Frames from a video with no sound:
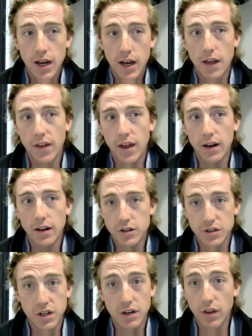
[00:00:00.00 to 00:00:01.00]
and then
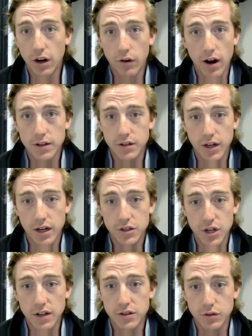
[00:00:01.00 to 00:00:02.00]
just give that grass a
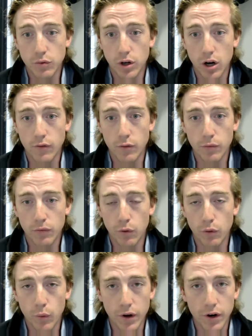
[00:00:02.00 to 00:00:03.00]
chance to recover
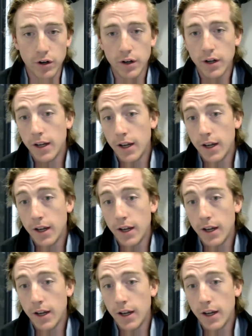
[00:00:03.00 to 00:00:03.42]
before the winter.